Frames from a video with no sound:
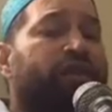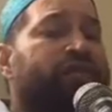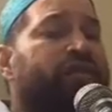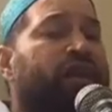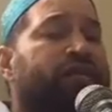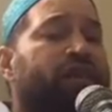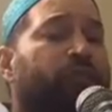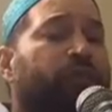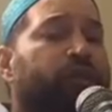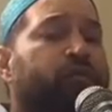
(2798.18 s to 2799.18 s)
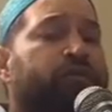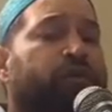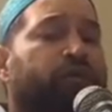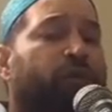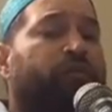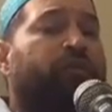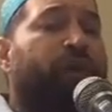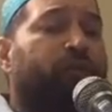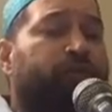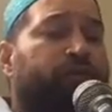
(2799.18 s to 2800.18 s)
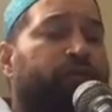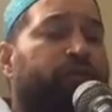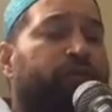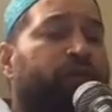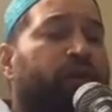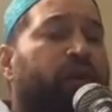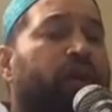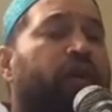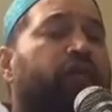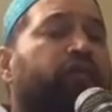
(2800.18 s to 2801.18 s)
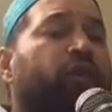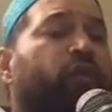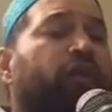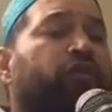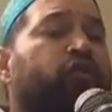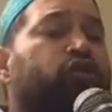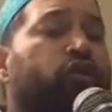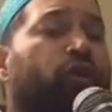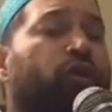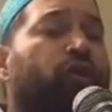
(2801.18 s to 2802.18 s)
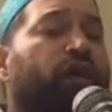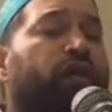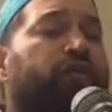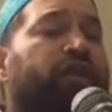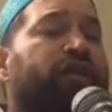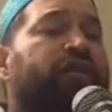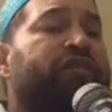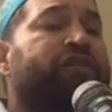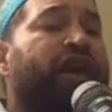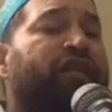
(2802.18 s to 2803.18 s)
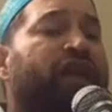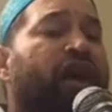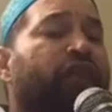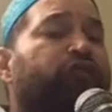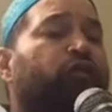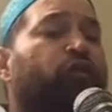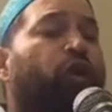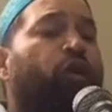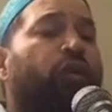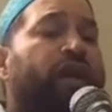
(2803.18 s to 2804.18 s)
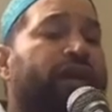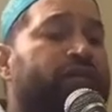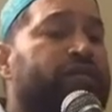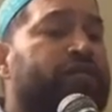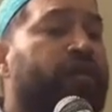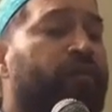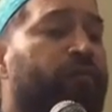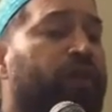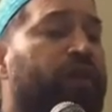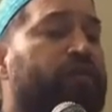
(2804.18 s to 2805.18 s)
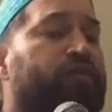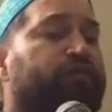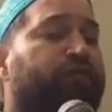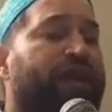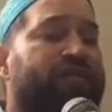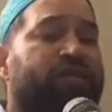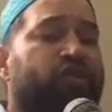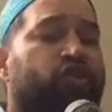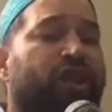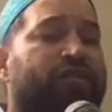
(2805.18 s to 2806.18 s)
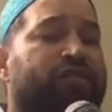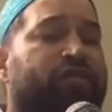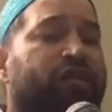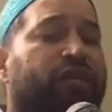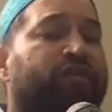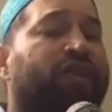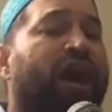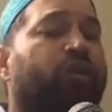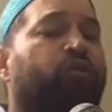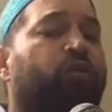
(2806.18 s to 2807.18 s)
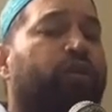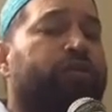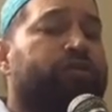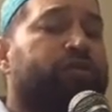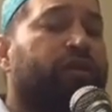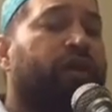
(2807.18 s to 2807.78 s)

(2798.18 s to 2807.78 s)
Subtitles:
Let's say, example, he was on top of a mountain. They wanted to show that he does not have to lower his face and chest downwards.